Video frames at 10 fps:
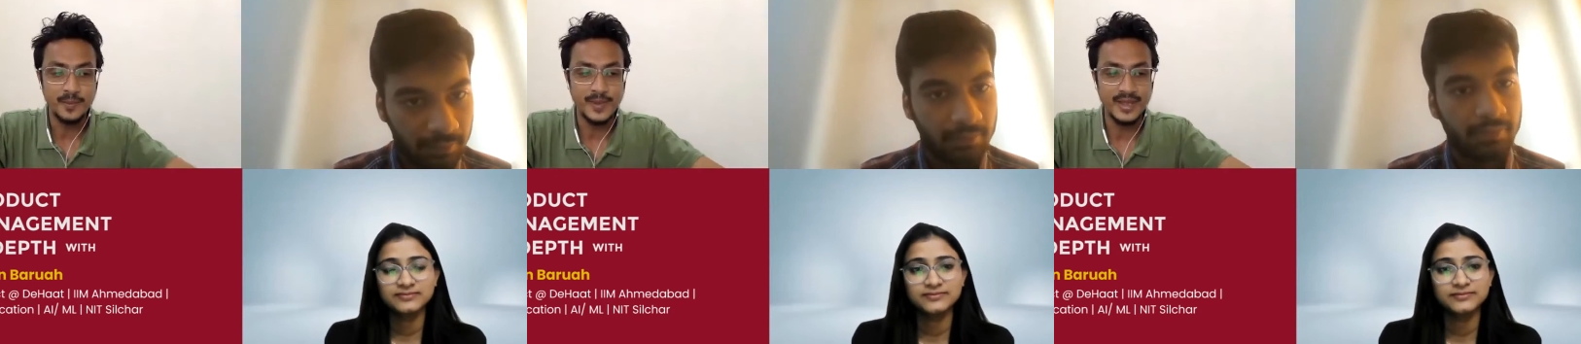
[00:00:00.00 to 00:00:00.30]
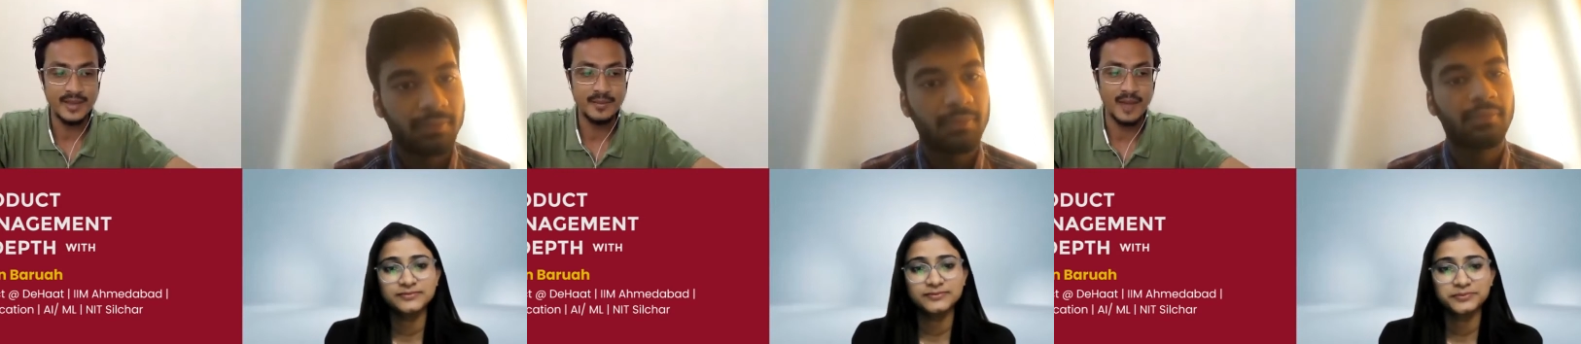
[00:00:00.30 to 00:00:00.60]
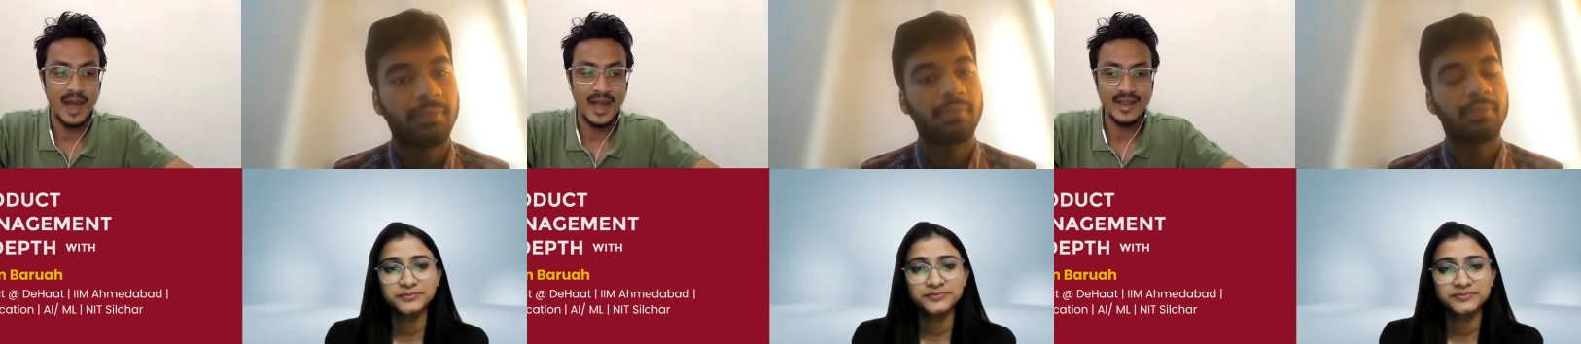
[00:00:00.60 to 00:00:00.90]
Speaker 1: PM
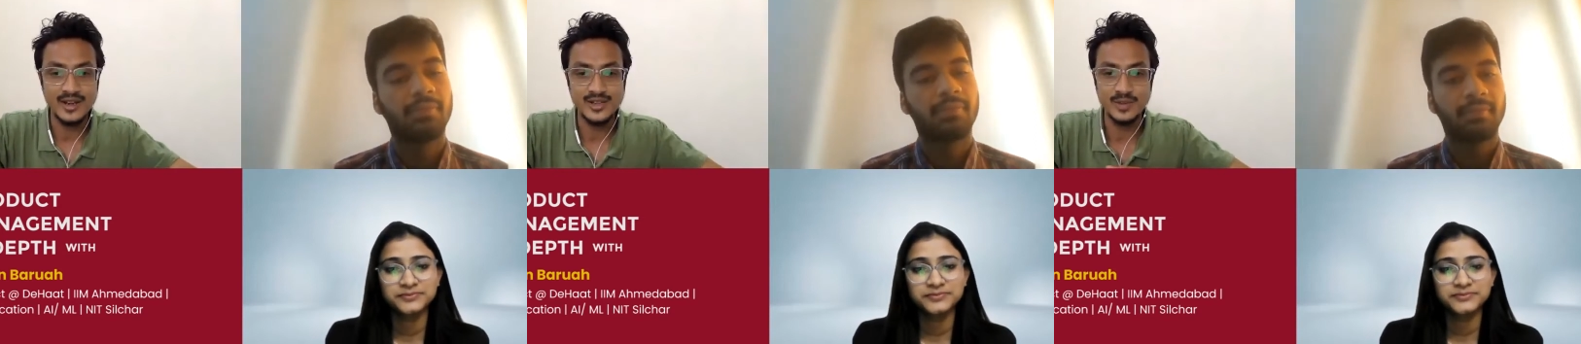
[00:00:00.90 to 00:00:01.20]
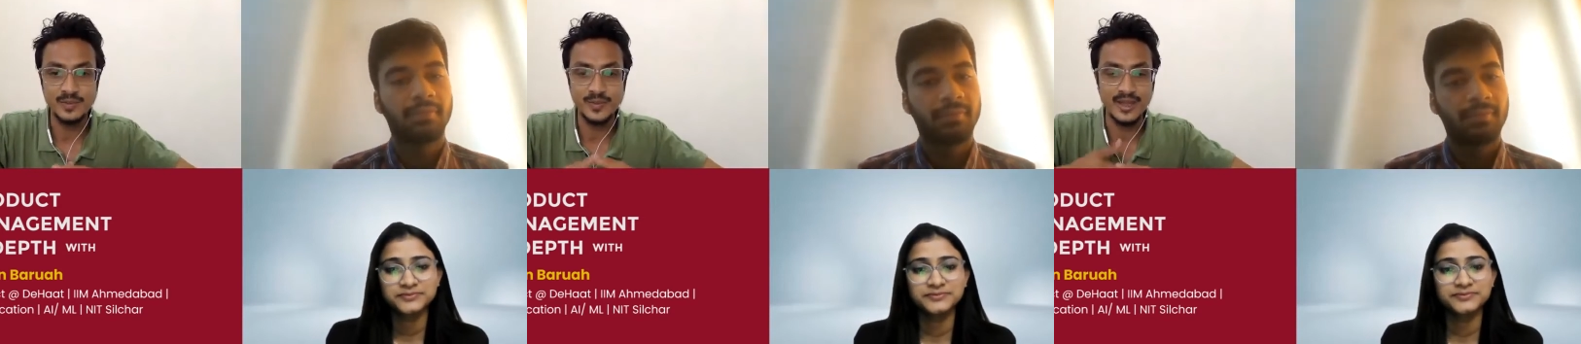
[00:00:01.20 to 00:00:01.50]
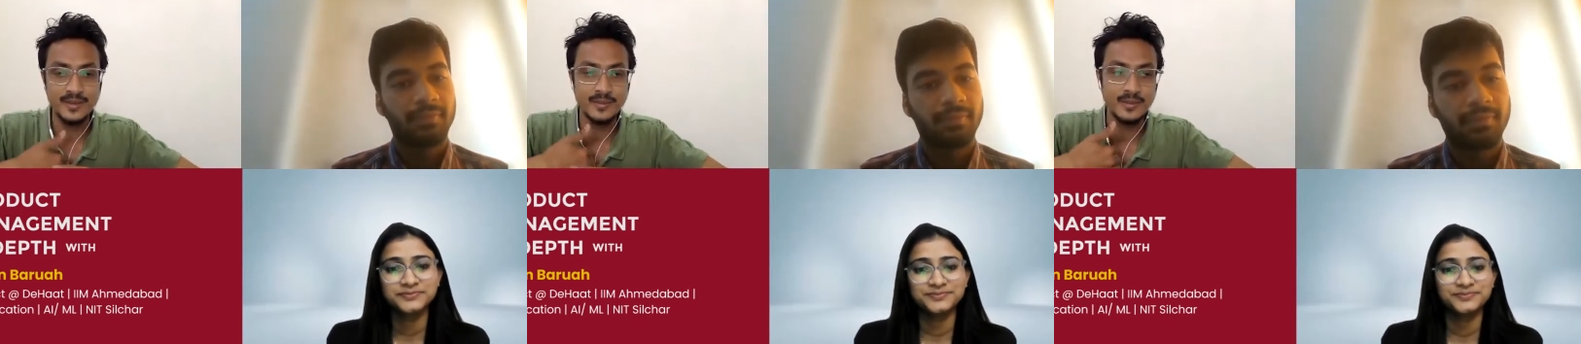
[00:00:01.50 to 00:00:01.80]
hires or
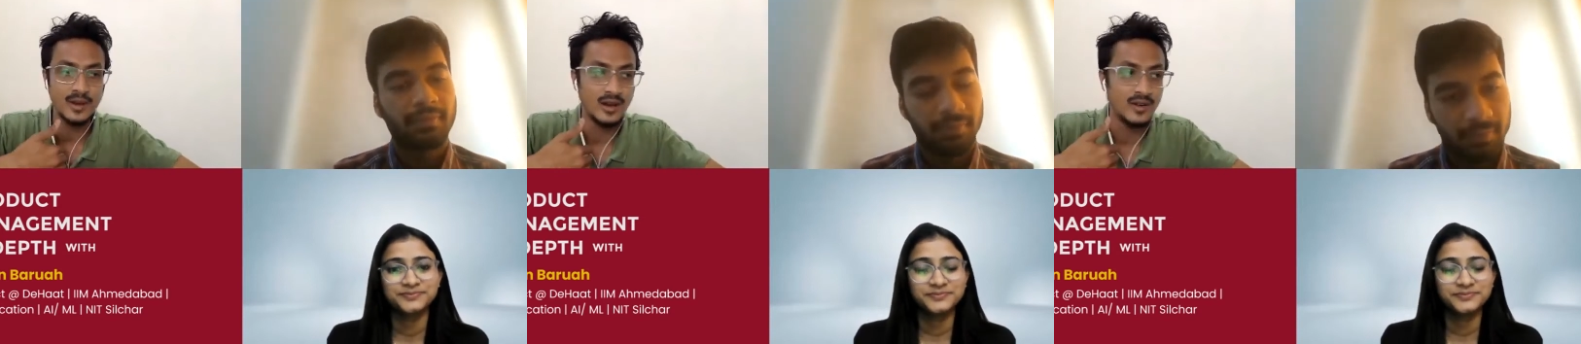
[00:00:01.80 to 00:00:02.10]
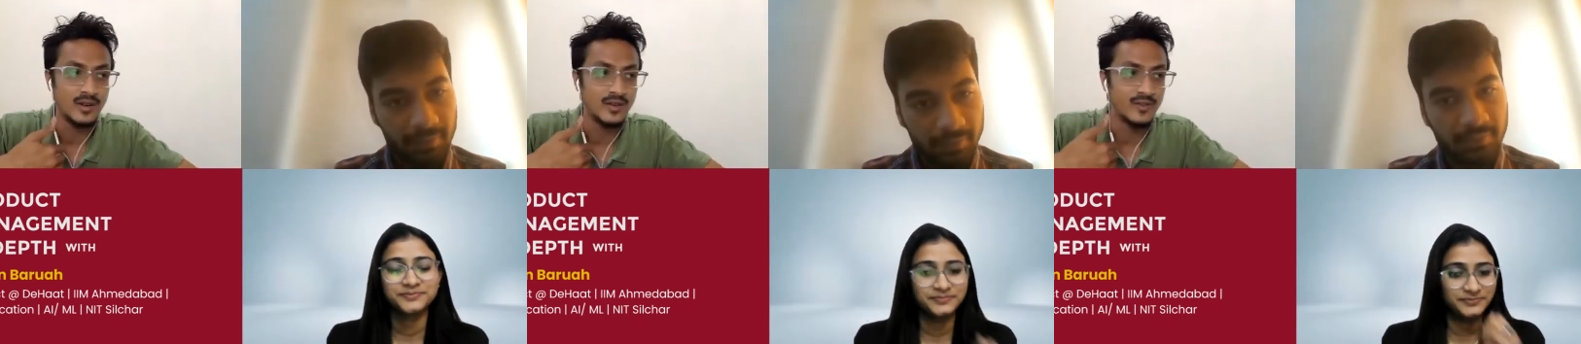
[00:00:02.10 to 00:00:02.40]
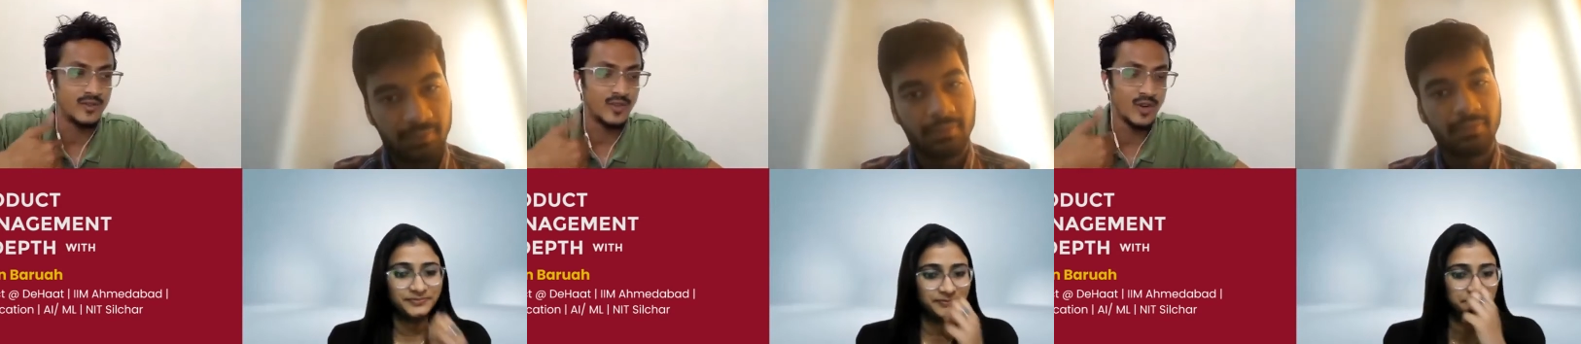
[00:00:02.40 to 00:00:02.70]
PM uh,
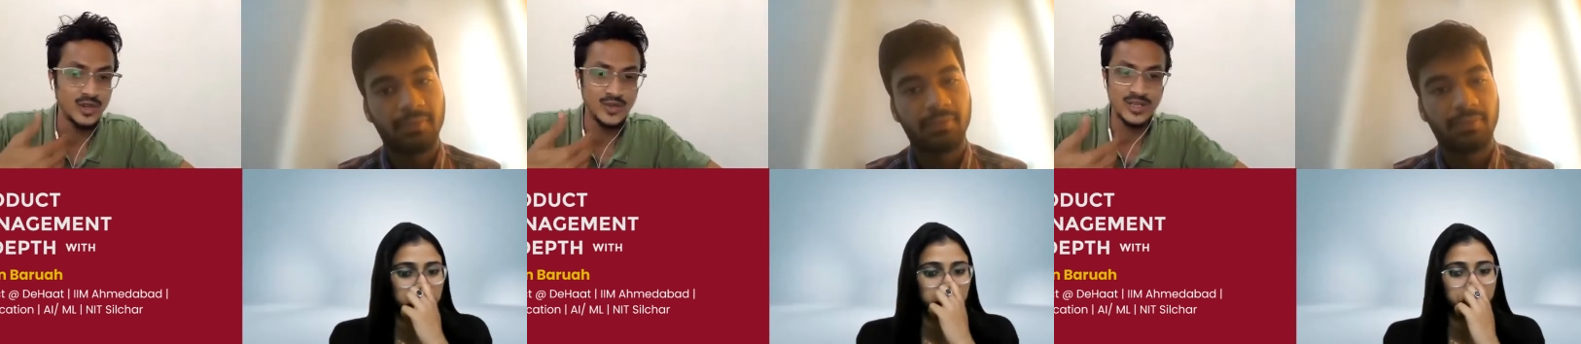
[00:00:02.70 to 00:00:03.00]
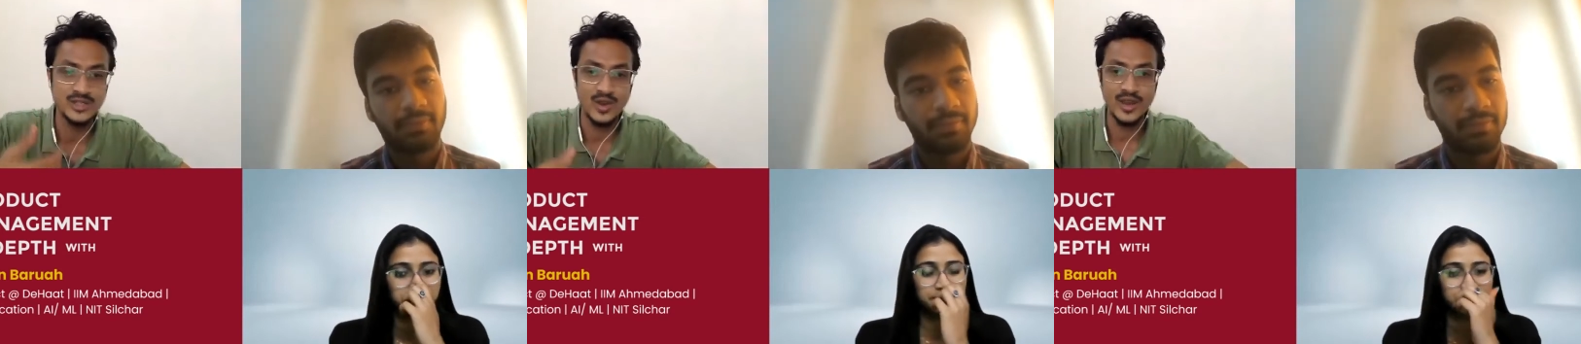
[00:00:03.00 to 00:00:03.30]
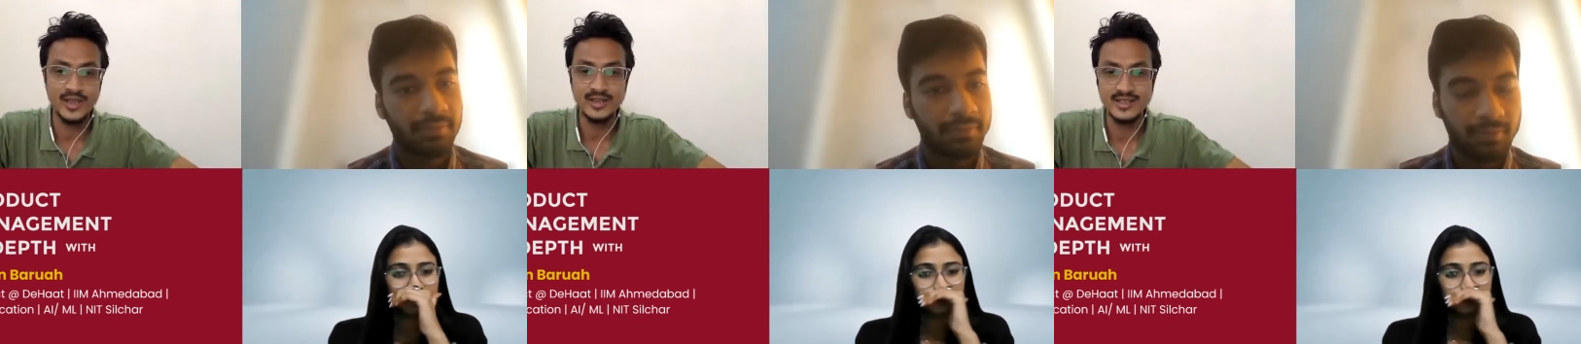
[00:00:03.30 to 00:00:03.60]
folks who have
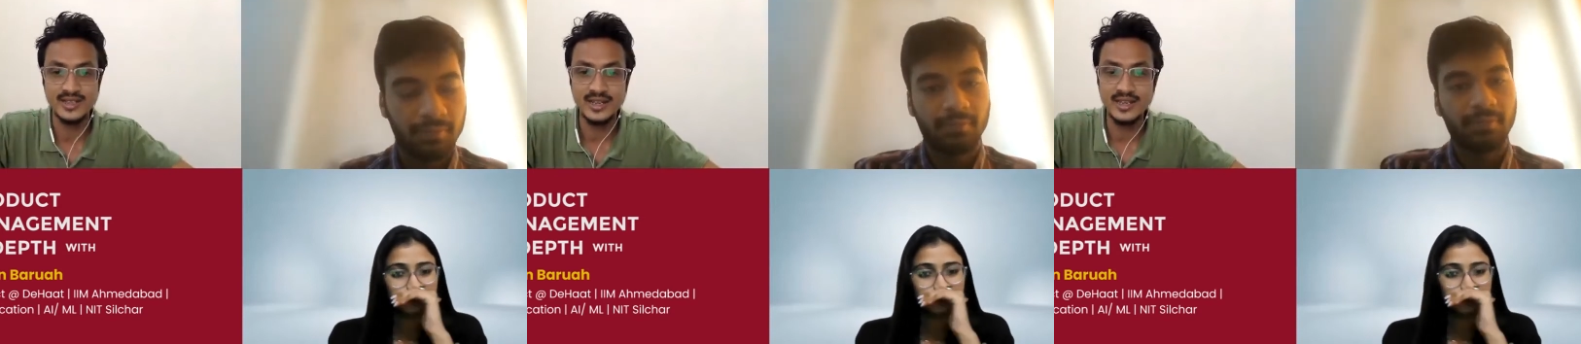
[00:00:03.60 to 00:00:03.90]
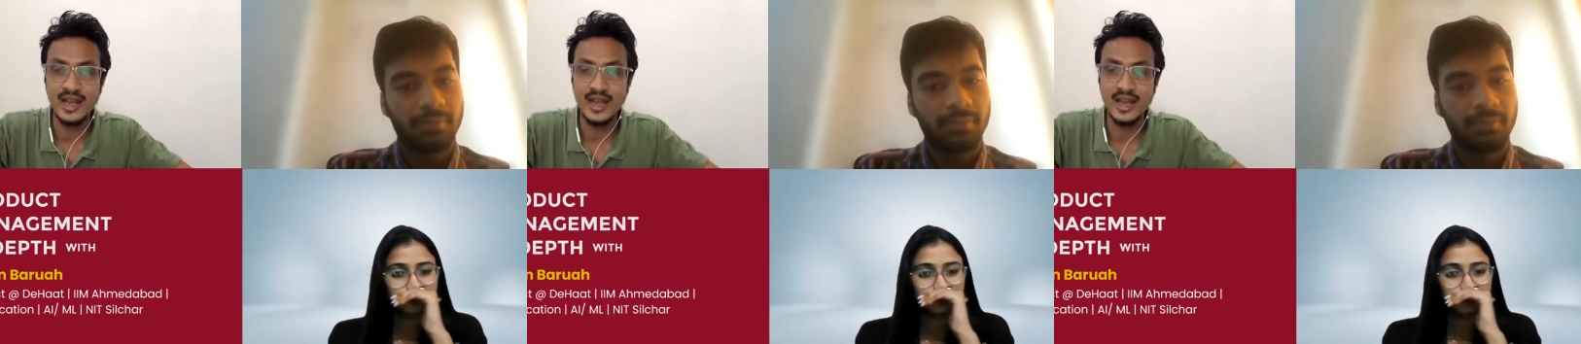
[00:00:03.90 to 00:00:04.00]
joined recently are